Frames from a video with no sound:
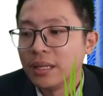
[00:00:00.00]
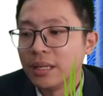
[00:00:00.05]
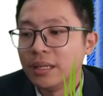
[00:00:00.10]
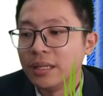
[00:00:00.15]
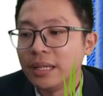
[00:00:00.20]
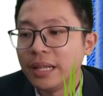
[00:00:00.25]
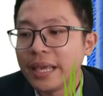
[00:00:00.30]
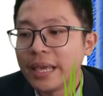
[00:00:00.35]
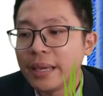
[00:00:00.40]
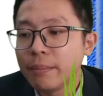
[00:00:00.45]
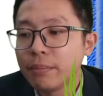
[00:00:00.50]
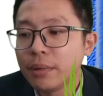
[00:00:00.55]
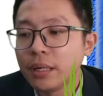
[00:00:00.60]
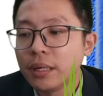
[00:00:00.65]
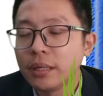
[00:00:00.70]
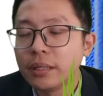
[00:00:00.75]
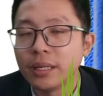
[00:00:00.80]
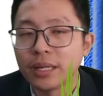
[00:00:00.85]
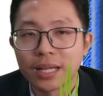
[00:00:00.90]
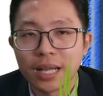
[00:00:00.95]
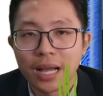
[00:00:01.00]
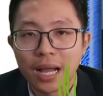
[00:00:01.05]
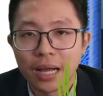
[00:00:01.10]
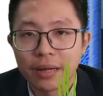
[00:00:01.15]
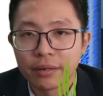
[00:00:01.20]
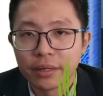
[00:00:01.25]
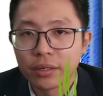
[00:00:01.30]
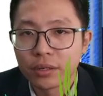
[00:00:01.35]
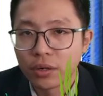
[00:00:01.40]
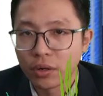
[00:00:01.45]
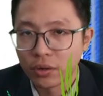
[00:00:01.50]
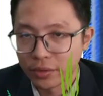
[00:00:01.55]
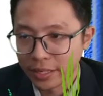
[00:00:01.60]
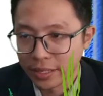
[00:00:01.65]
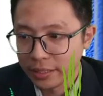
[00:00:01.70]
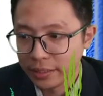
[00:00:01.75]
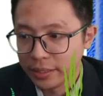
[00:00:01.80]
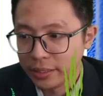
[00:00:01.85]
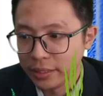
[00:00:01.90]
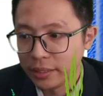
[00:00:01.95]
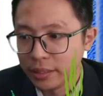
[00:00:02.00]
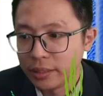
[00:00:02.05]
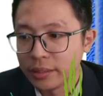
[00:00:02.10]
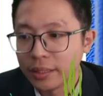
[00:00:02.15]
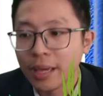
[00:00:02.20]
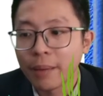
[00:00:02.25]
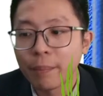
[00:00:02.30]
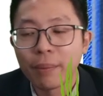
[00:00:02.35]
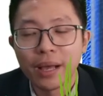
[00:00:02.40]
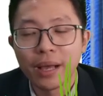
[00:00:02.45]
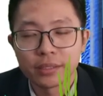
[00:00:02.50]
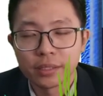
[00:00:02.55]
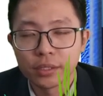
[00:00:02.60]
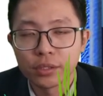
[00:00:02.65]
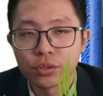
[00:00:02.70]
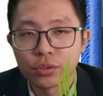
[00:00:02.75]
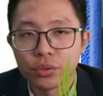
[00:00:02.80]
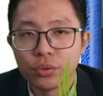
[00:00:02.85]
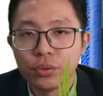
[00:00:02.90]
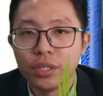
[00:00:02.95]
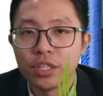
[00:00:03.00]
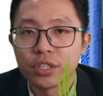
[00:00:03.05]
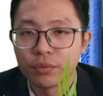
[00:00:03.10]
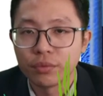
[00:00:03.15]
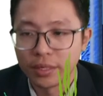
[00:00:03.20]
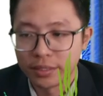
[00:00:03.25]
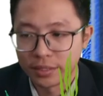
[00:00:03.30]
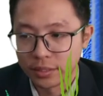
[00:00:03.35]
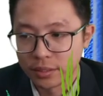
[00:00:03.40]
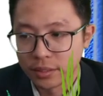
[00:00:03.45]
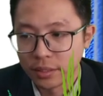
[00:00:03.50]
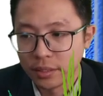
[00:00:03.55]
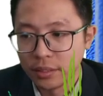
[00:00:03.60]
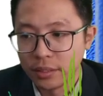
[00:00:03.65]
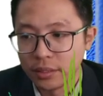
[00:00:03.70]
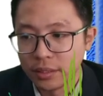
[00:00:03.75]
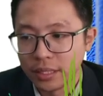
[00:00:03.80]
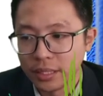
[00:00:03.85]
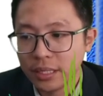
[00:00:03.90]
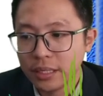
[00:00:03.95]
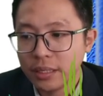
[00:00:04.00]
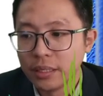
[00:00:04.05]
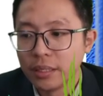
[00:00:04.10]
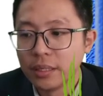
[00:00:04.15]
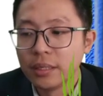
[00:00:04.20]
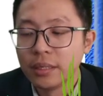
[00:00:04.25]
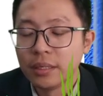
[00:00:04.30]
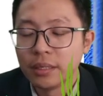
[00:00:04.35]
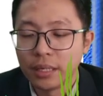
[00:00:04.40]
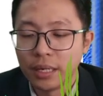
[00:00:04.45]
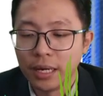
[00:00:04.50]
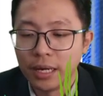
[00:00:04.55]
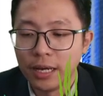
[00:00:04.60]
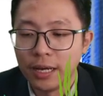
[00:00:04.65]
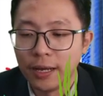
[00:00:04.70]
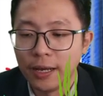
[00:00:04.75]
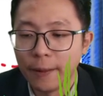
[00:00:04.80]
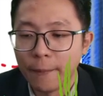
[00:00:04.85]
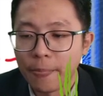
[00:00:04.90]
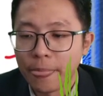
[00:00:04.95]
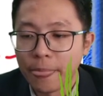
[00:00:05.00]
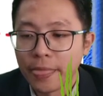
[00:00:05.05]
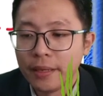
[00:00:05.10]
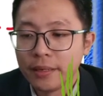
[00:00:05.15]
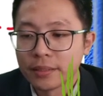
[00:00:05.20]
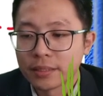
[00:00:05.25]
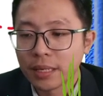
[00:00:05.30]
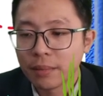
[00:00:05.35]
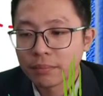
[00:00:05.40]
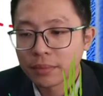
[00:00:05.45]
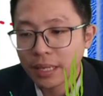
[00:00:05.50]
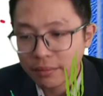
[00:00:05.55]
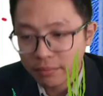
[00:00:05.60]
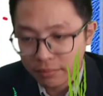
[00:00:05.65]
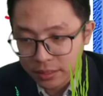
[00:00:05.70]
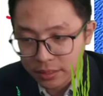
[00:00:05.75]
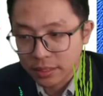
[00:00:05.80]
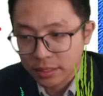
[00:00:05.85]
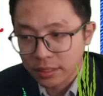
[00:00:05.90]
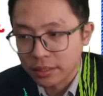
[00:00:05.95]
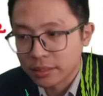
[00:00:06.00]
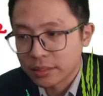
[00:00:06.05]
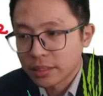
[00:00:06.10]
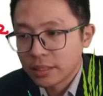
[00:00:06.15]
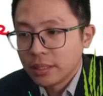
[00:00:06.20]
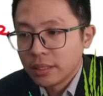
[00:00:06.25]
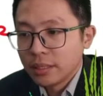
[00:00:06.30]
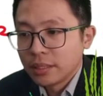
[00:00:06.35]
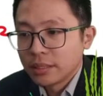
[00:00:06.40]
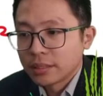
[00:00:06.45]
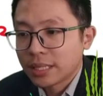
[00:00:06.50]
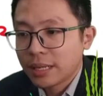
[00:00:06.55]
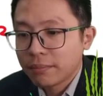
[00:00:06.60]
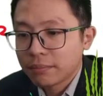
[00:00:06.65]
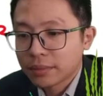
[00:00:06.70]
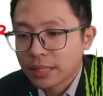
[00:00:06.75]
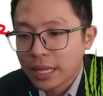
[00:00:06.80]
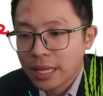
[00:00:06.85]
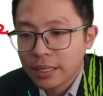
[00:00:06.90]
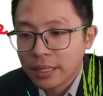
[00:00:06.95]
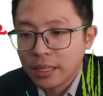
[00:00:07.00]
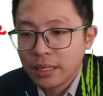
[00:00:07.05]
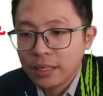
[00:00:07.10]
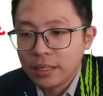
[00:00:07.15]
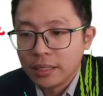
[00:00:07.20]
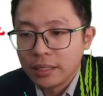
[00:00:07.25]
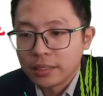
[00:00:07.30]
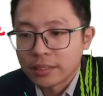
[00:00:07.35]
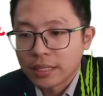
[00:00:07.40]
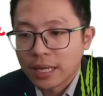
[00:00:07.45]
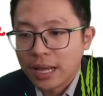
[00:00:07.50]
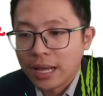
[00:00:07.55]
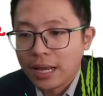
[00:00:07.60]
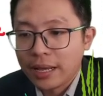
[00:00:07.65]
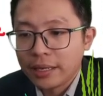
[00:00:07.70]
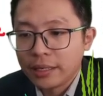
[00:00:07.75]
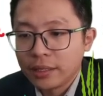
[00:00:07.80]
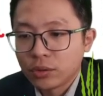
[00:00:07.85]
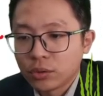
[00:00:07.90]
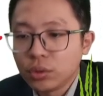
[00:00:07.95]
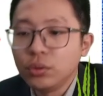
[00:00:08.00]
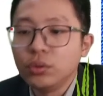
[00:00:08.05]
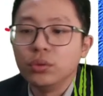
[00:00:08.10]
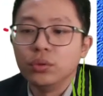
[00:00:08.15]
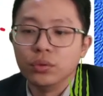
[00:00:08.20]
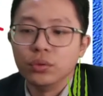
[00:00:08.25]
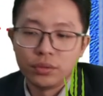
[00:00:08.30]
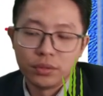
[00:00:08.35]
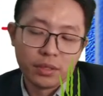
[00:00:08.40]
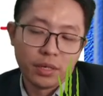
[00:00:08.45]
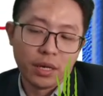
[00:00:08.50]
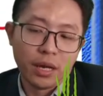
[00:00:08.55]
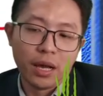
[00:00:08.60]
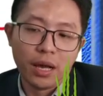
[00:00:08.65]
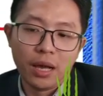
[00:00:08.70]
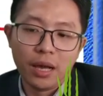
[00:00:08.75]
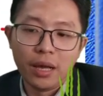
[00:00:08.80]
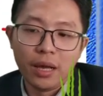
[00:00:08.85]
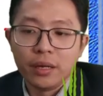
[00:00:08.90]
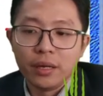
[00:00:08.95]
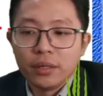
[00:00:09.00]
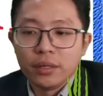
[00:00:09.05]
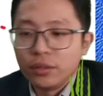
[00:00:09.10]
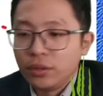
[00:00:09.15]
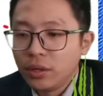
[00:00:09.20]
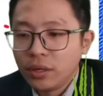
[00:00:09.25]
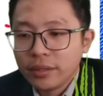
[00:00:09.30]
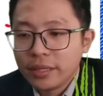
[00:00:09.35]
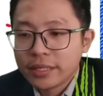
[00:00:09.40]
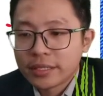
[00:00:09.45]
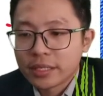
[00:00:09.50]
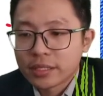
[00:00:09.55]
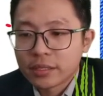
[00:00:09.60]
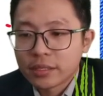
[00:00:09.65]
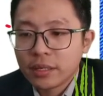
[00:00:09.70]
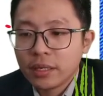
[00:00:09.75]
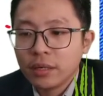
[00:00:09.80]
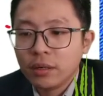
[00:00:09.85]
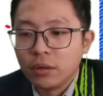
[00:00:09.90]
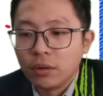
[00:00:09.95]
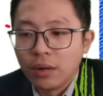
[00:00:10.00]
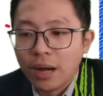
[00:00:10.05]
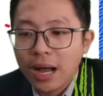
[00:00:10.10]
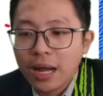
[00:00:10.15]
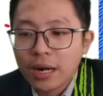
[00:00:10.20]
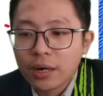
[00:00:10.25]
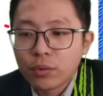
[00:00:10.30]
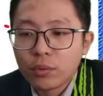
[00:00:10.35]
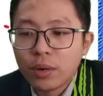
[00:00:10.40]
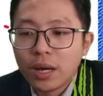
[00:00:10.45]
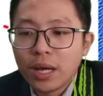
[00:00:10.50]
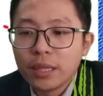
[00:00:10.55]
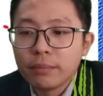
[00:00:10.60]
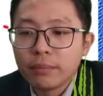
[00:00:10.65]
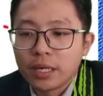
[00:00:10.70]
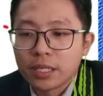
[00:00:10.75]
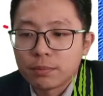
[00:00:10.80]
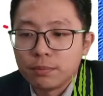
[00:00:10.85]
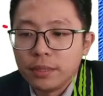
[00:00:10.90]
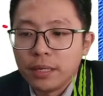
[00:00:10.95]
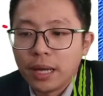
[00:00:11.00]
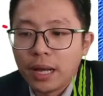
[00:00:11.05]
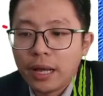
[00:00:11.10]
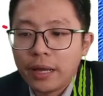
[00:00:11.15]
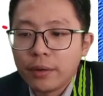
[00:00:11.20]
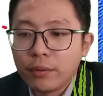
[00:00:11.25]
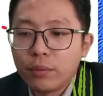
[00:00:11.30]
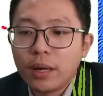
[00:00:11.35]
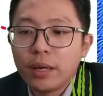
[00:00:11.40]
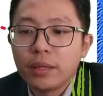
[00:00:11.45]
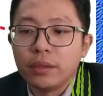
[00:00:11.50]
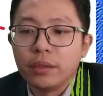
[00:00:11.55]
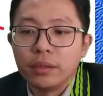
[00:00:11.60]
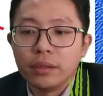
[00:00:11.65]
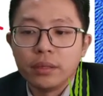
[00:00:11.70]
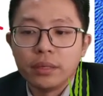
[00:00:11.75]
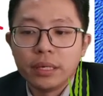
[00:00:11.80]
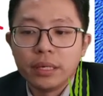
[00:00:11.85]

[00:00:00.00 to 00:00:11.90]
Label the current correctly that passing through each resistor. Sometimes it is I2. Not necessary. R1 must be I1.